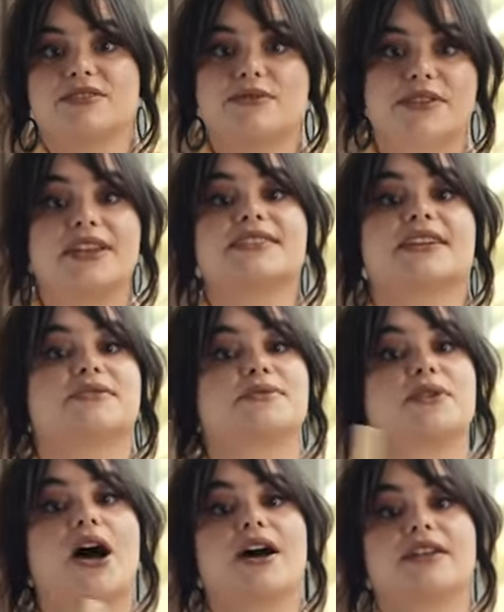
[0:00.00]
Two things
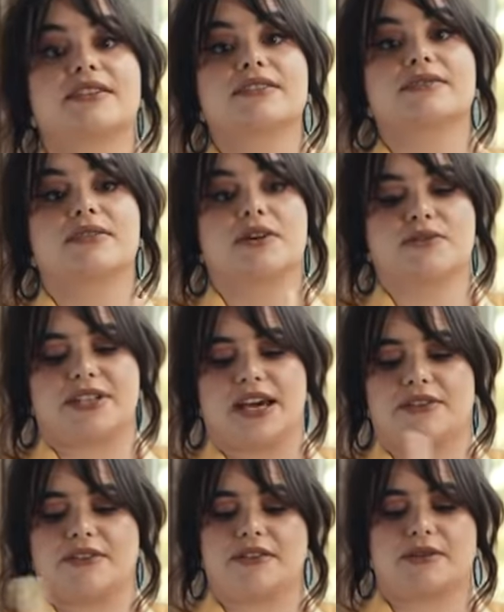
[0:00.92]
that do not go
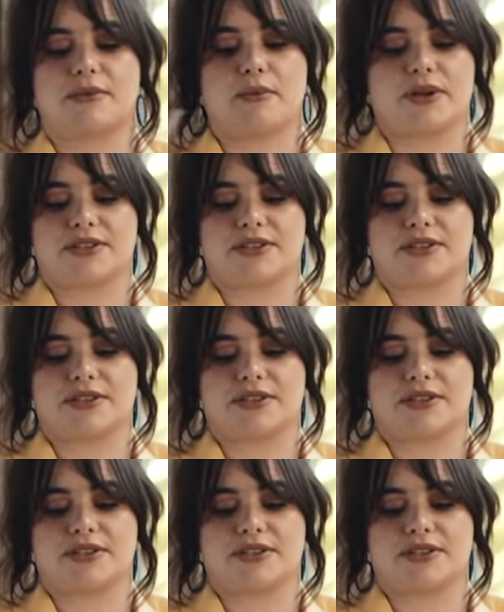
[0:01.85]
together